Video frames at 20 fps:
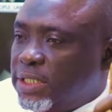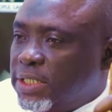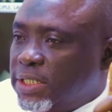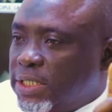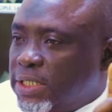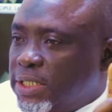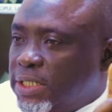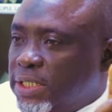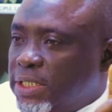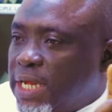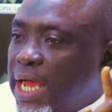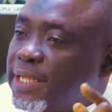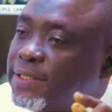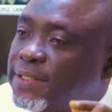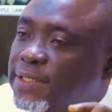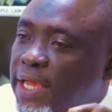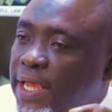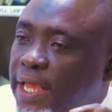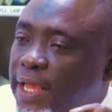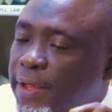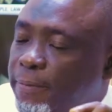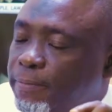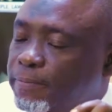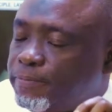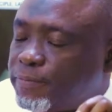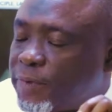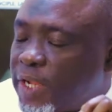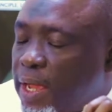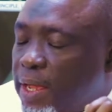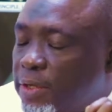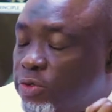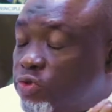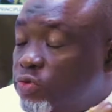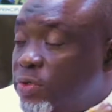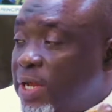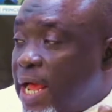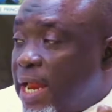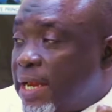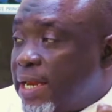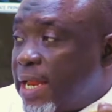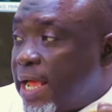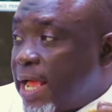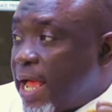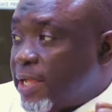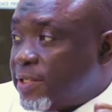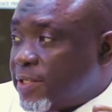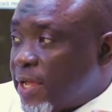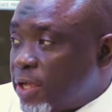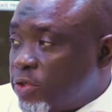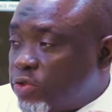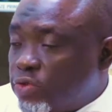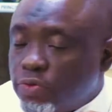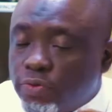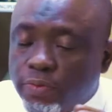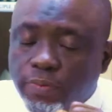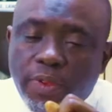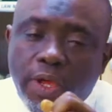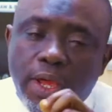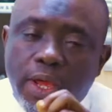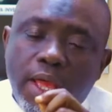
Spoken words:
in that through that legal title.